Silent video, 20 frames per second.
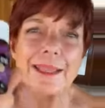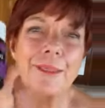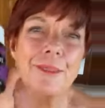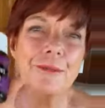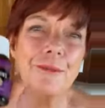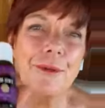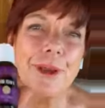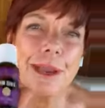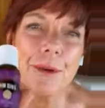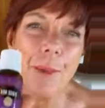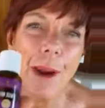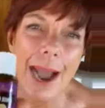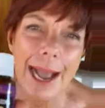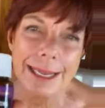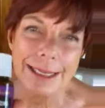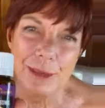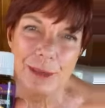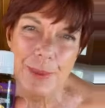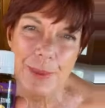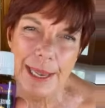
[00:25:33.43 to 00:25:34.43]
Three
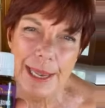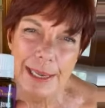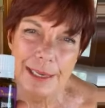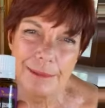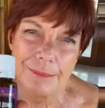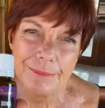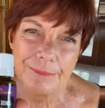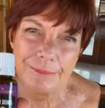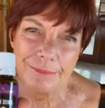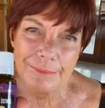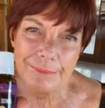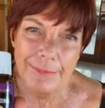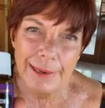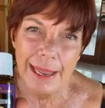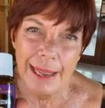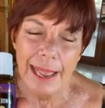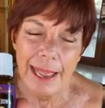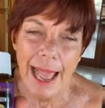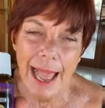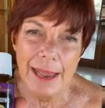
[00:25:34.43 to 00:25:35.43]
wise men.
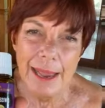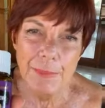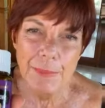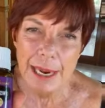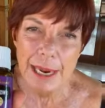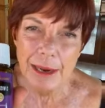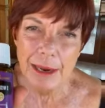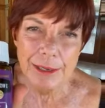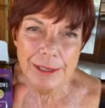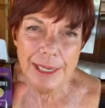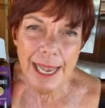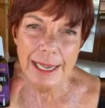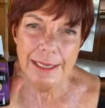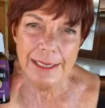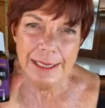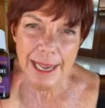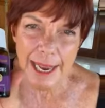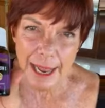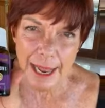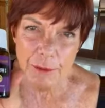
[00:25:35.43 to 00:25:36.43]
And because I
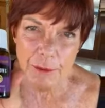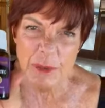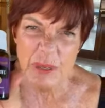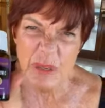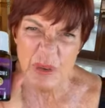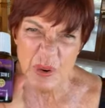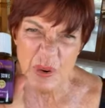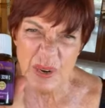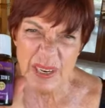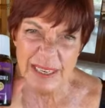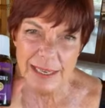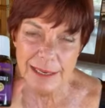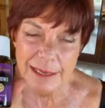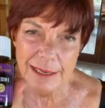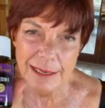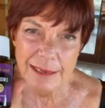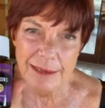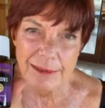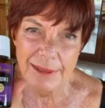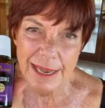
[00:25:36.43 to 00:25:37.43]
said I was going to
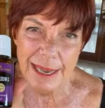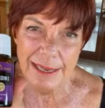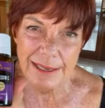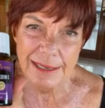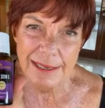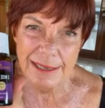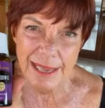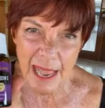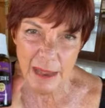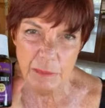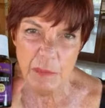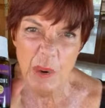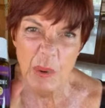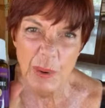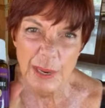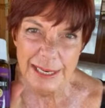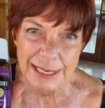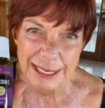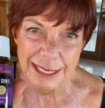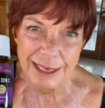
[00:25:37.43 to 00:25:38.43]
do this, I'm
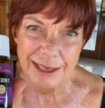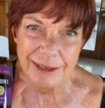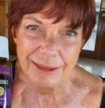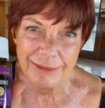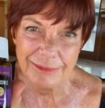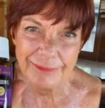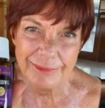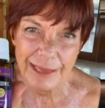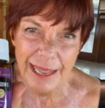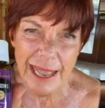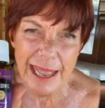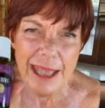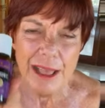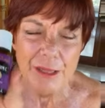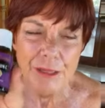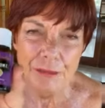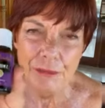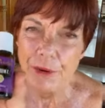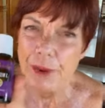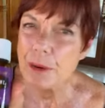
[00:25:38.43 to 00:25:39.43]
going to.
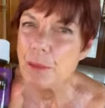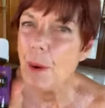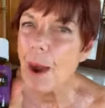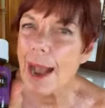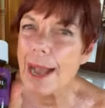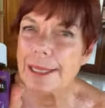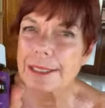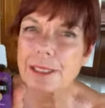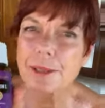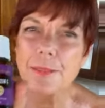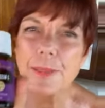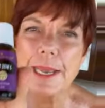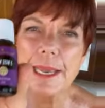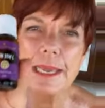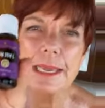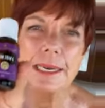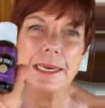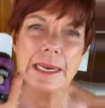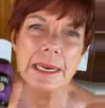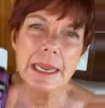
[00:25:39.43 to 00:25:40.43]
Three Wise
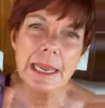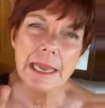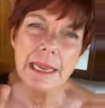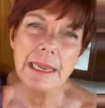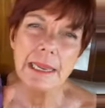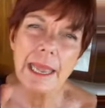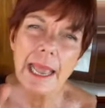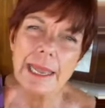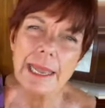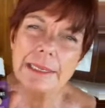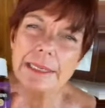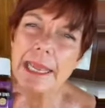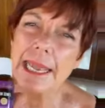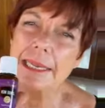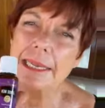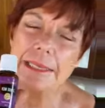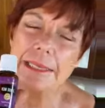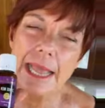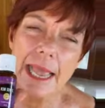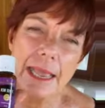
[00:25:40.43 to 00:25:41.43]
Men
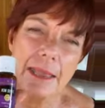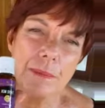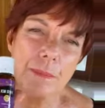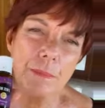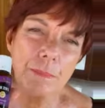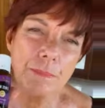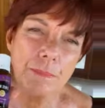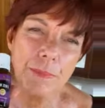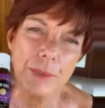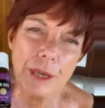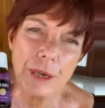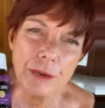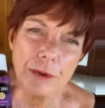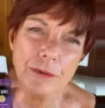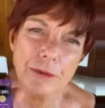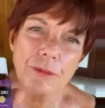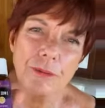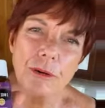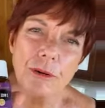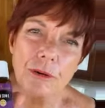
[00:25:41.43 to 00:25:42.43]
is a
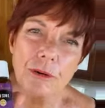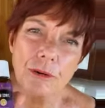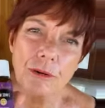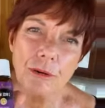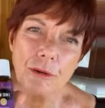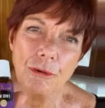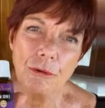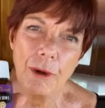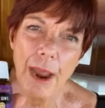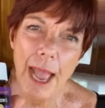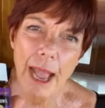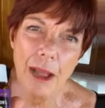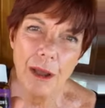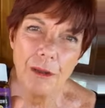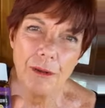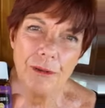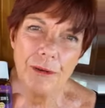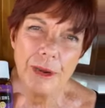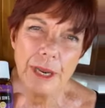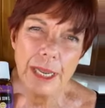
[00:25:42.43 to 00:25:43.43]
beautiful
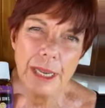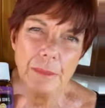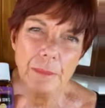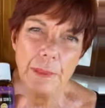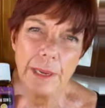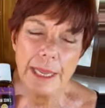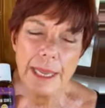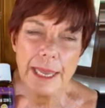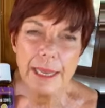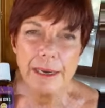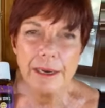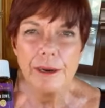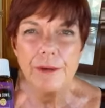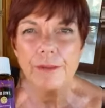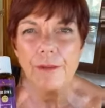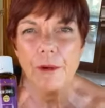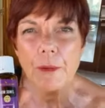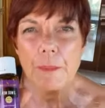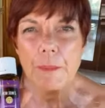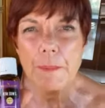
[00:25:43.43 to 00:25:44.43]
grounding blend
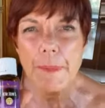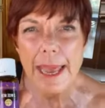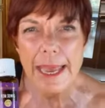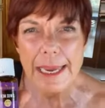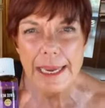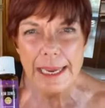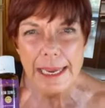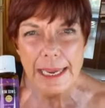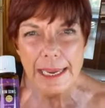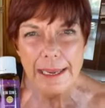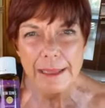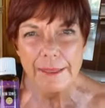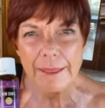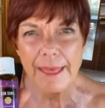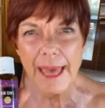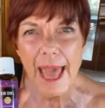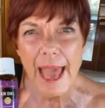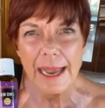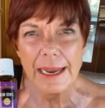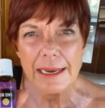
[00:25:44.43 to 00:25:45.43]
for making
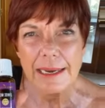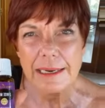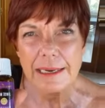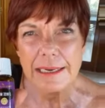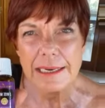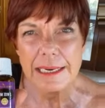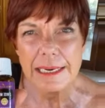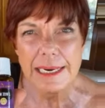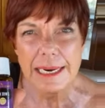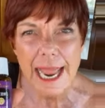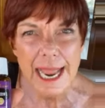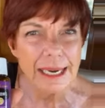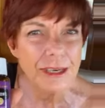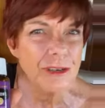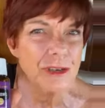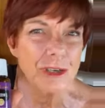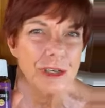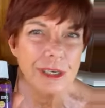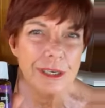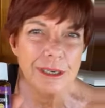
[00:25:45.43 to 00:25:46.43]
that
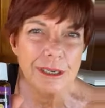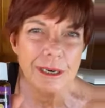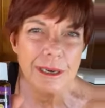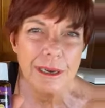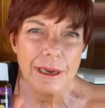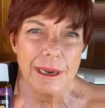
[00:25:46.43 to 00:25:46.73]
connection